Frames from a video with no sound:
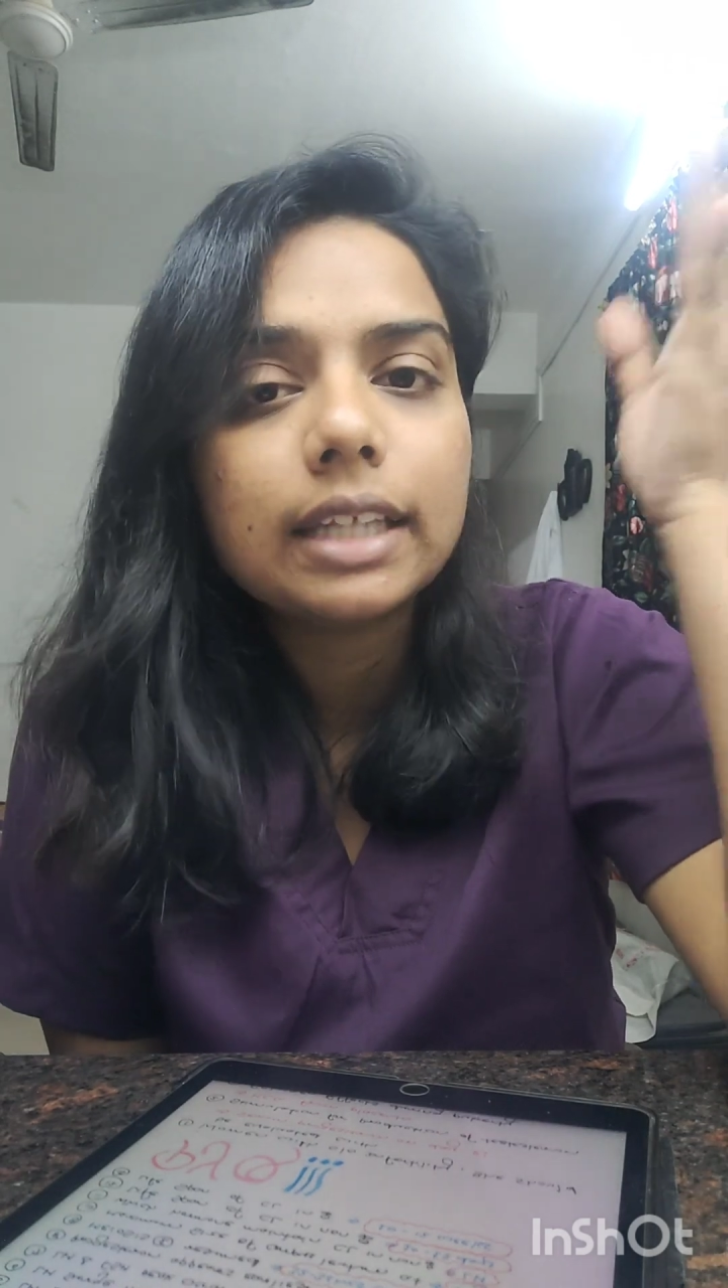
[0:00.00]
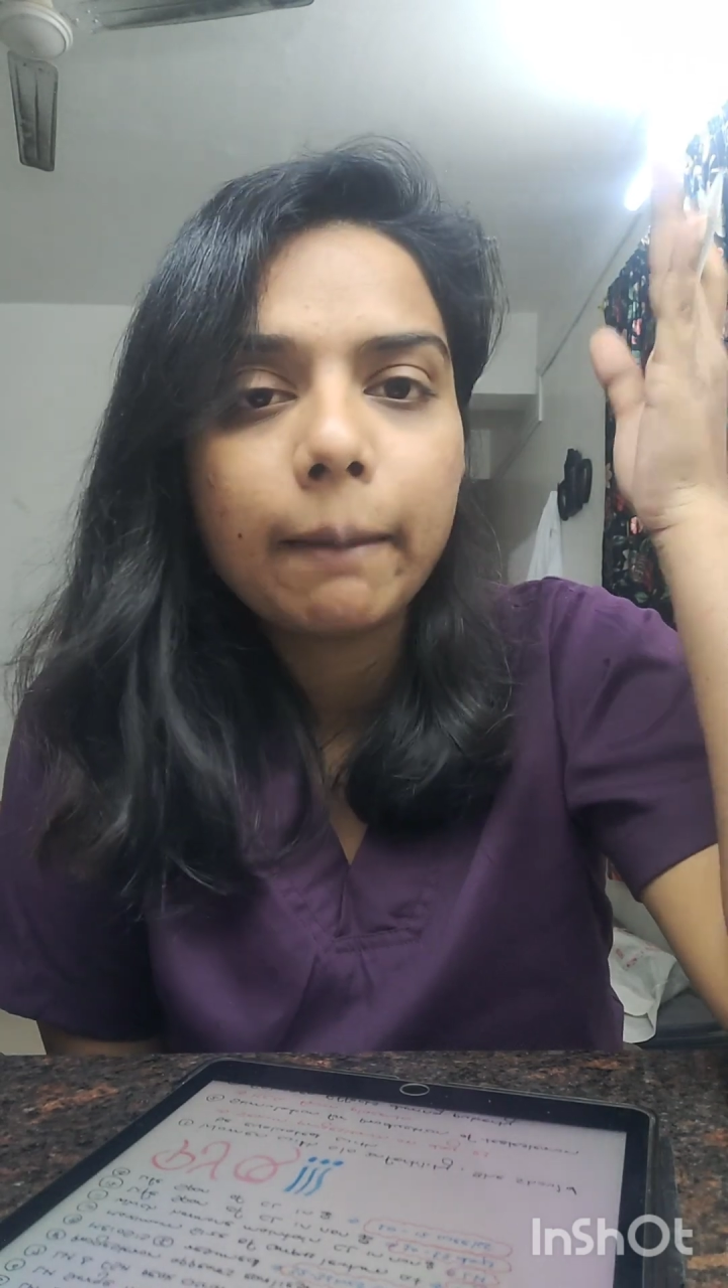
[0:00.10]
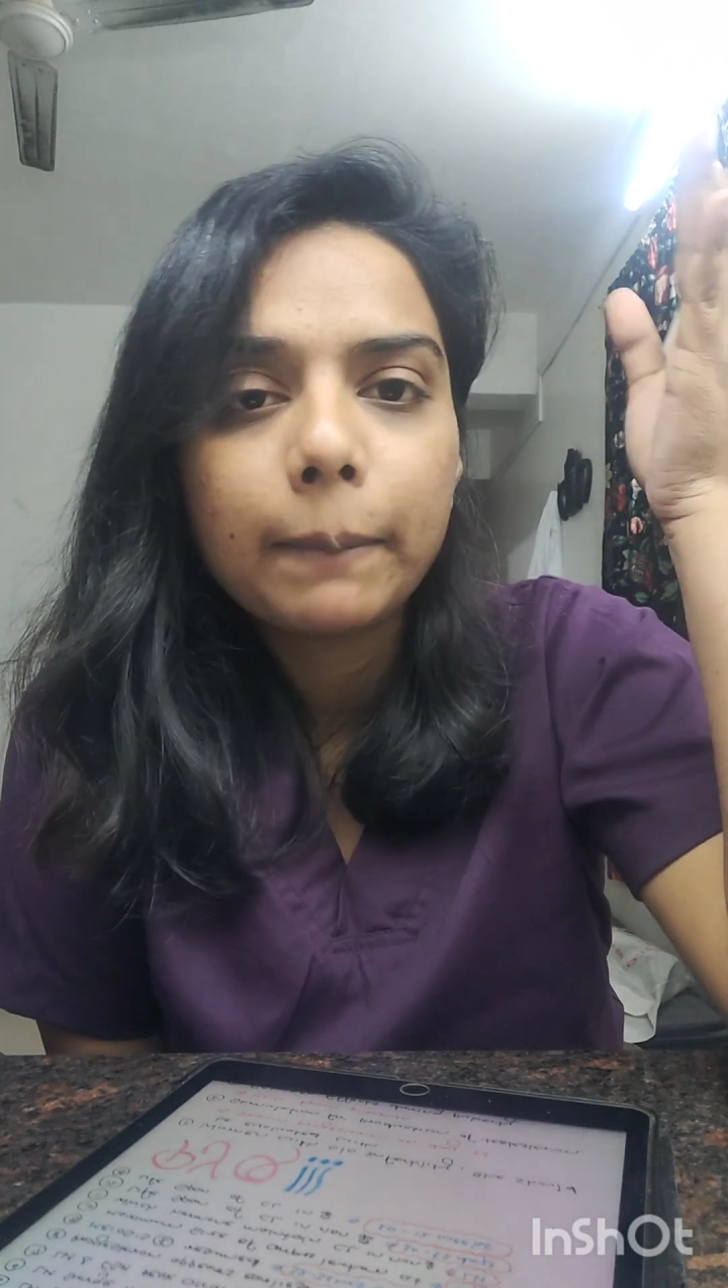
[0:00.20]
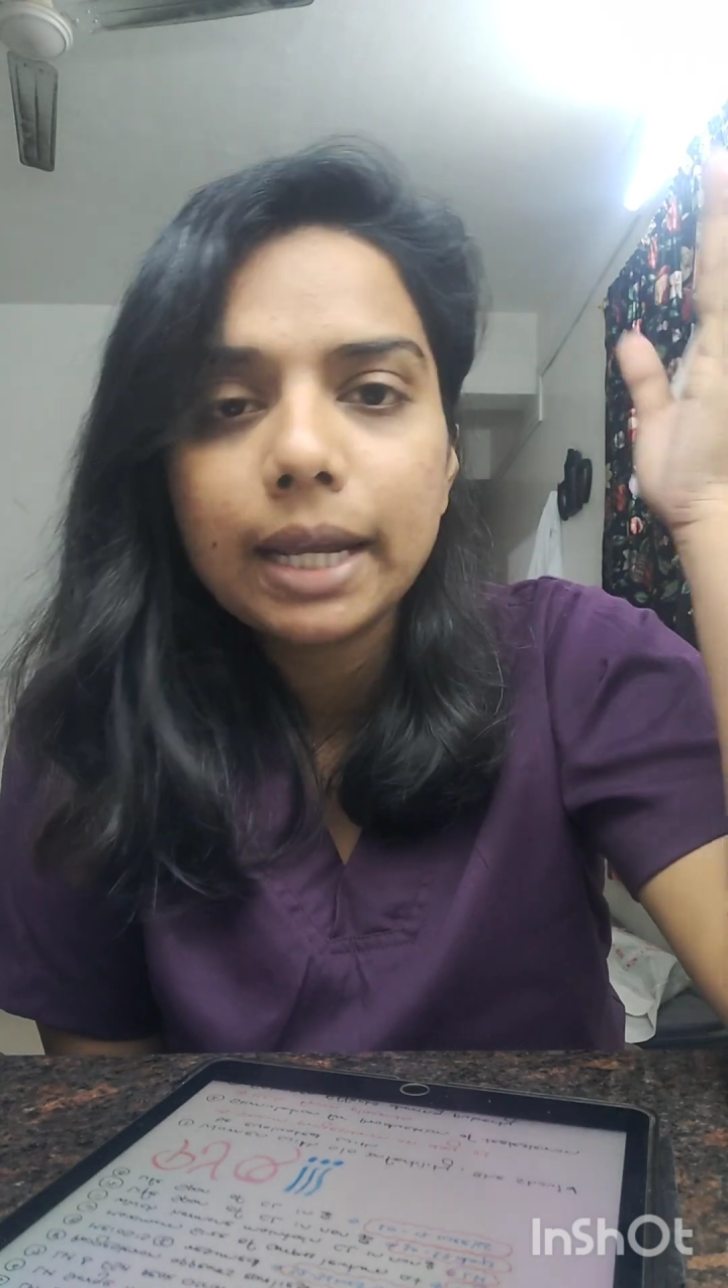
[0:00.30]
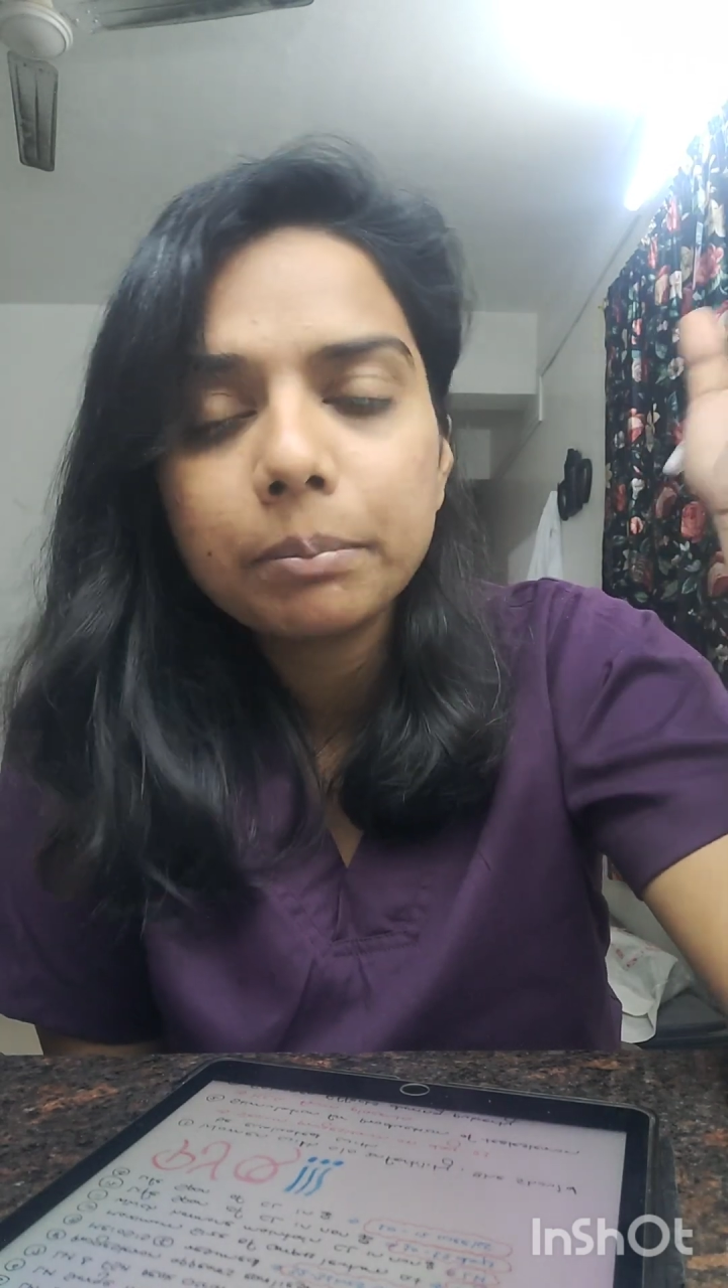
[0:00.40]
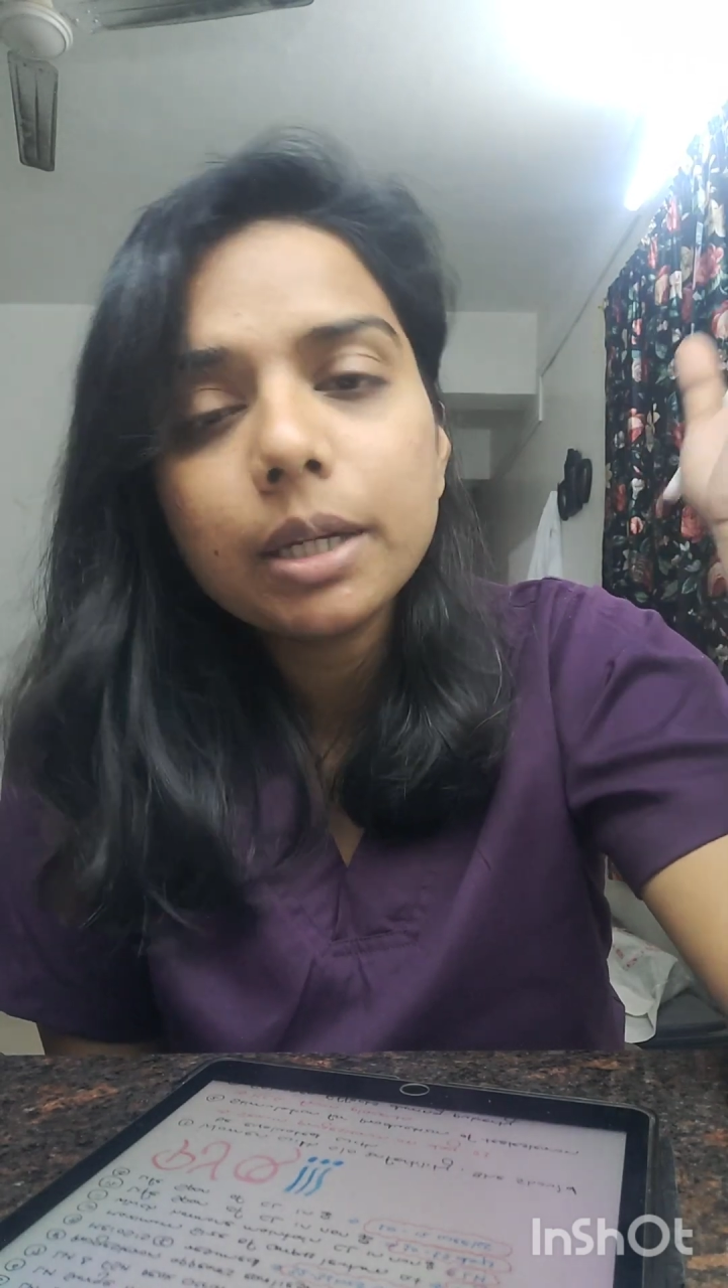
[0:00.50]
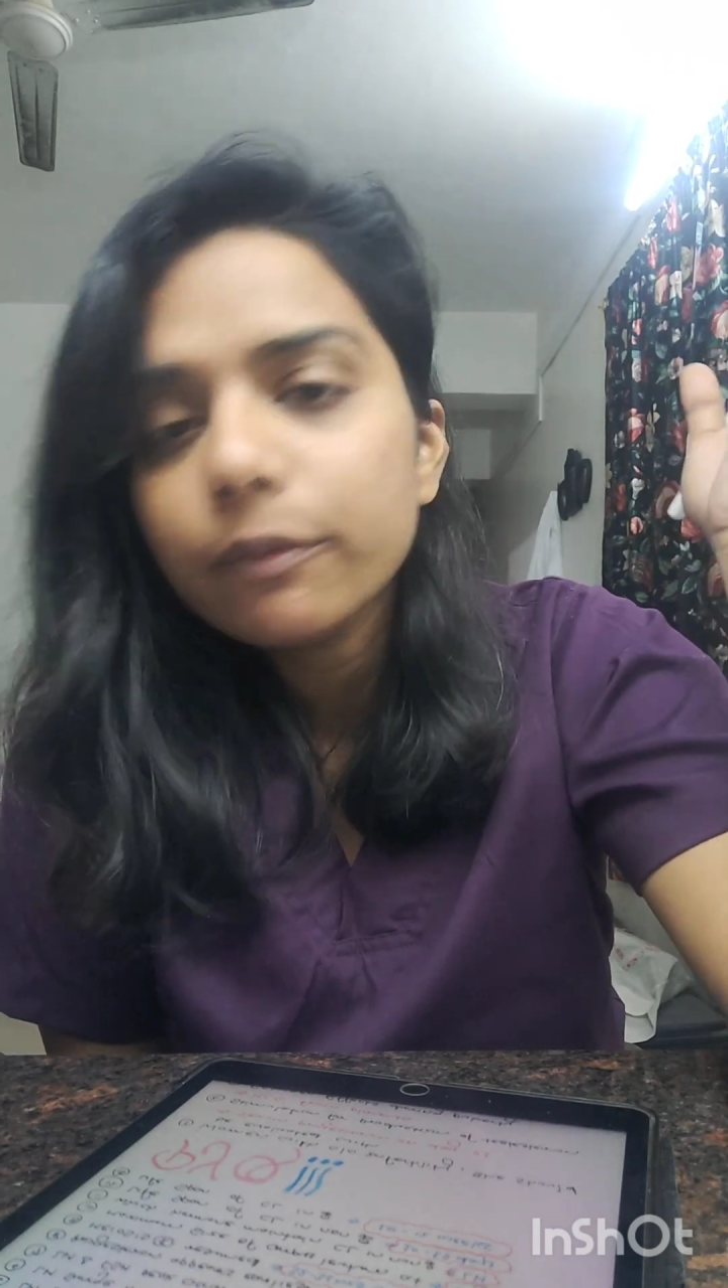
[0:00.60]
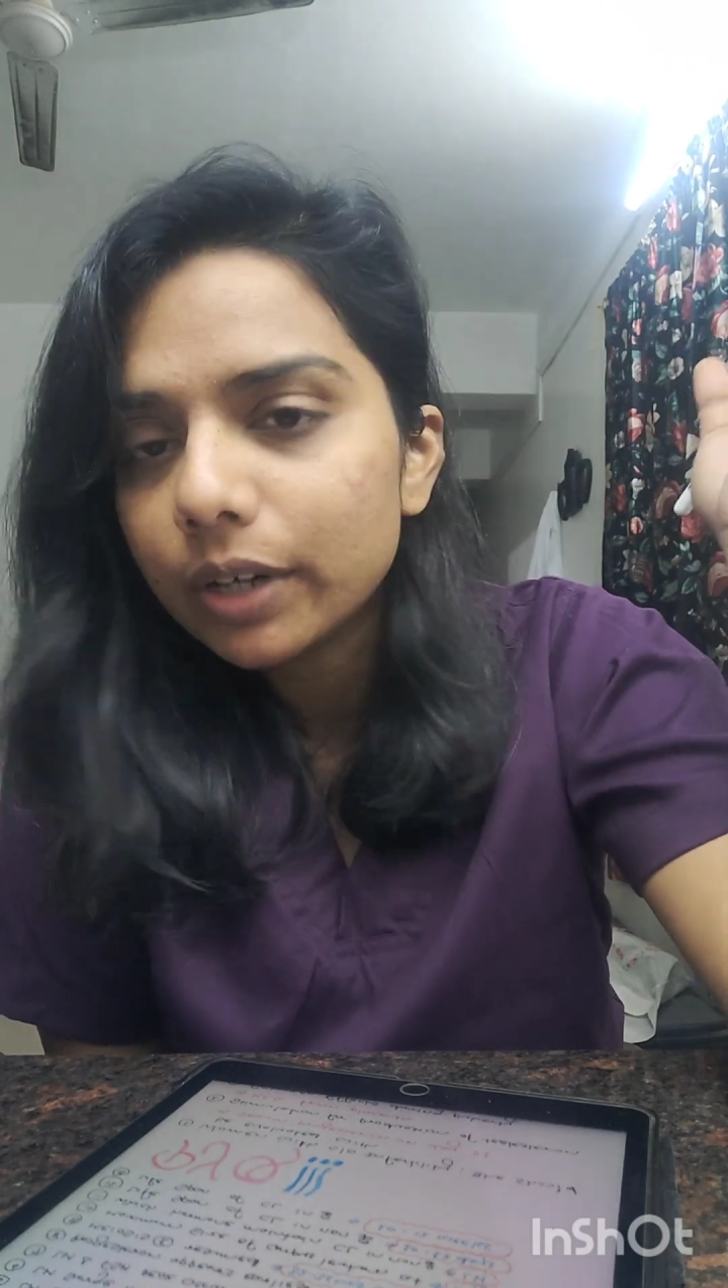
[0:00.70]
MRP